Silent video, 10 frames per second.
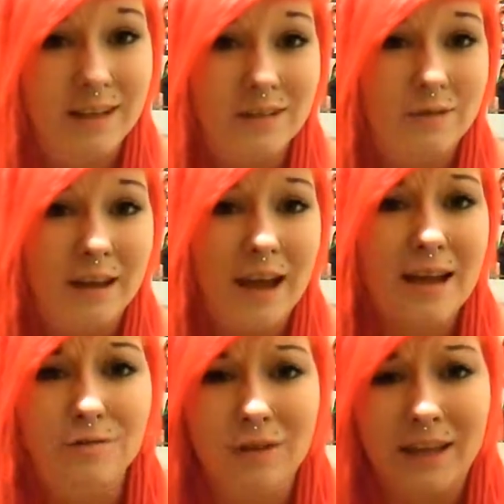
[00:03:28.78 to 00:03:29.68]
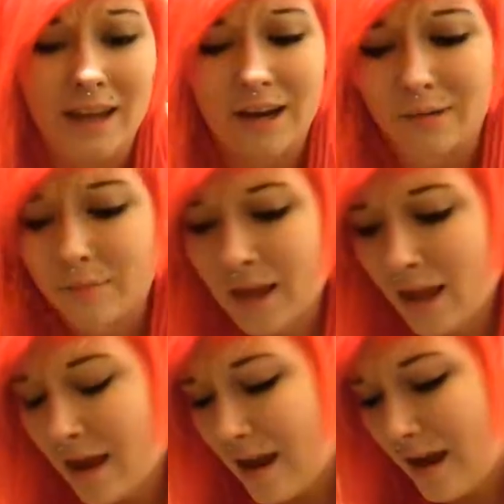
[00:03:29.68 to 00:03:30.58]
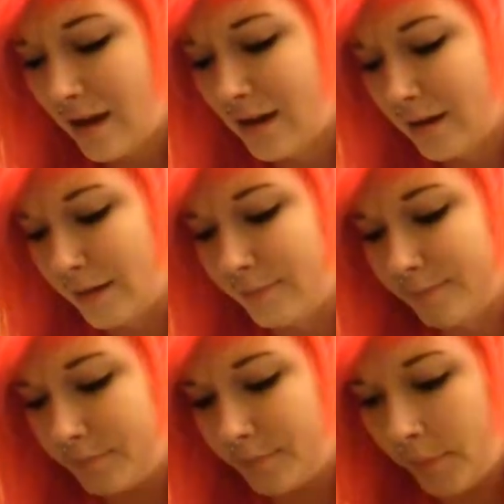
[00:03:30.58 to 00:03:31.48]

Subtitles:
It's okay, I don't really care. I'm